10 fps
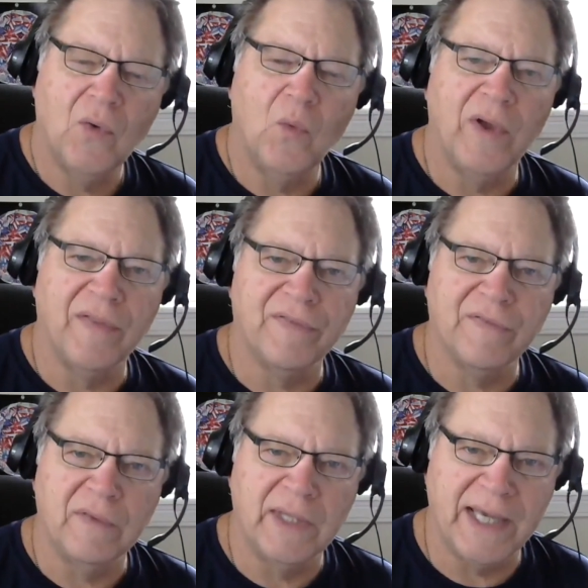
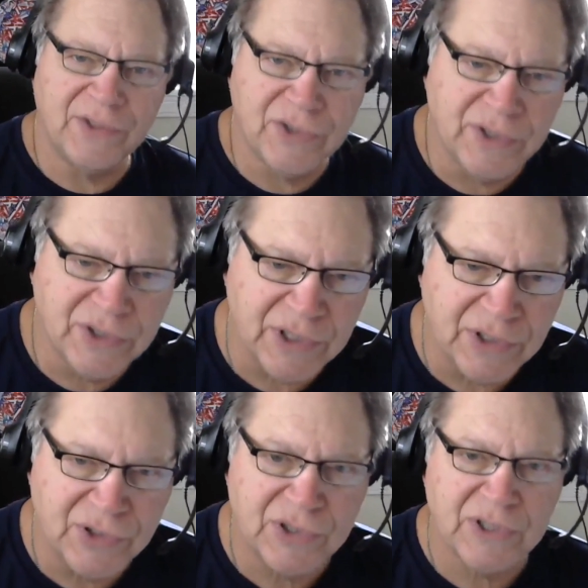with
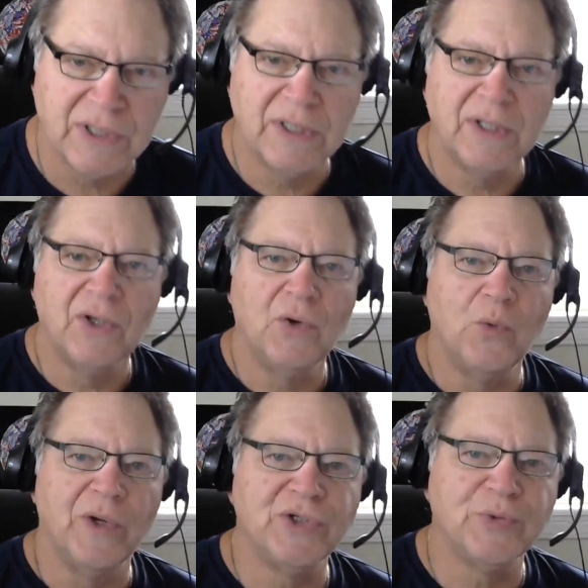licenses
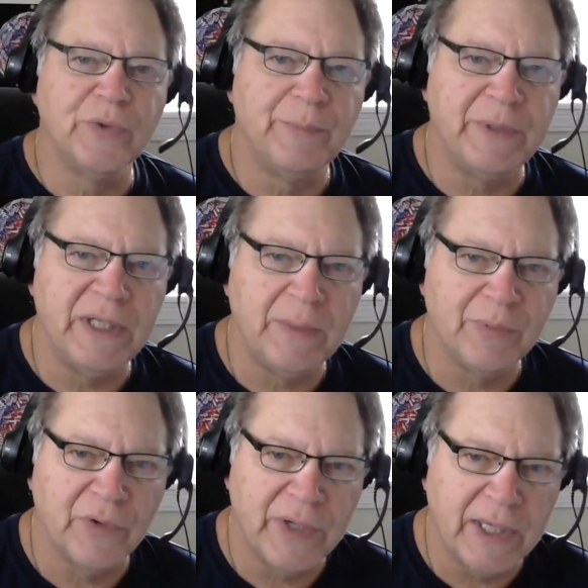which would be
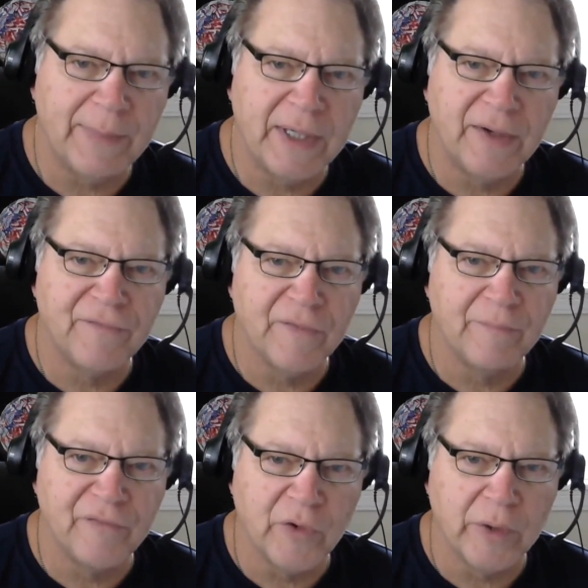prohibited
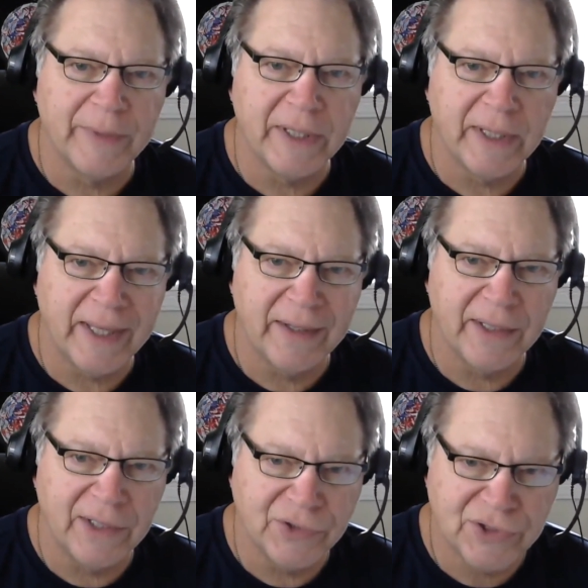from forming
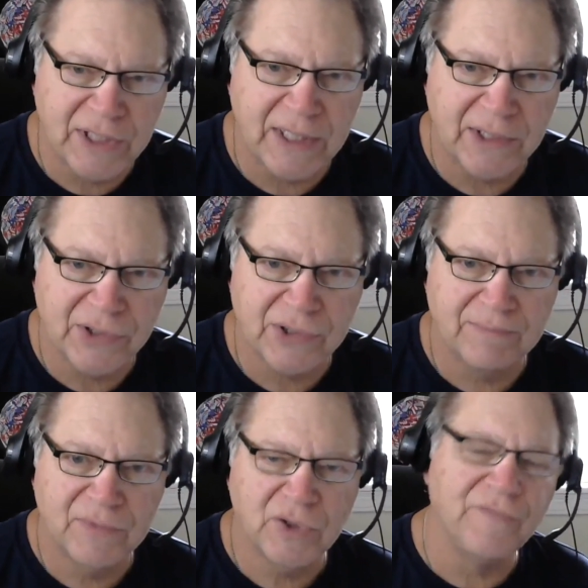
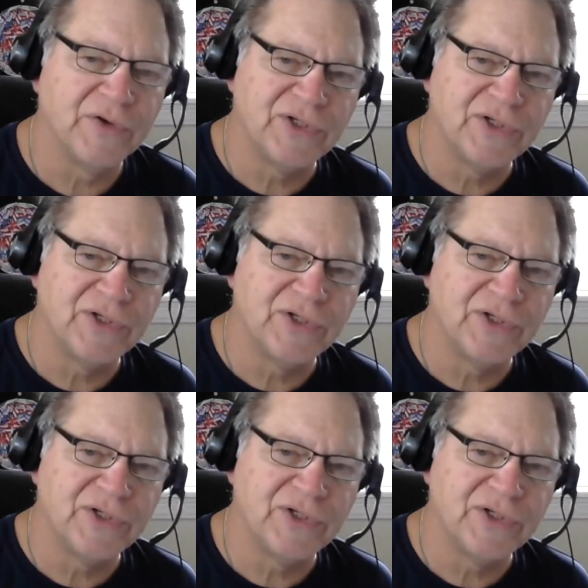LLCs. So, for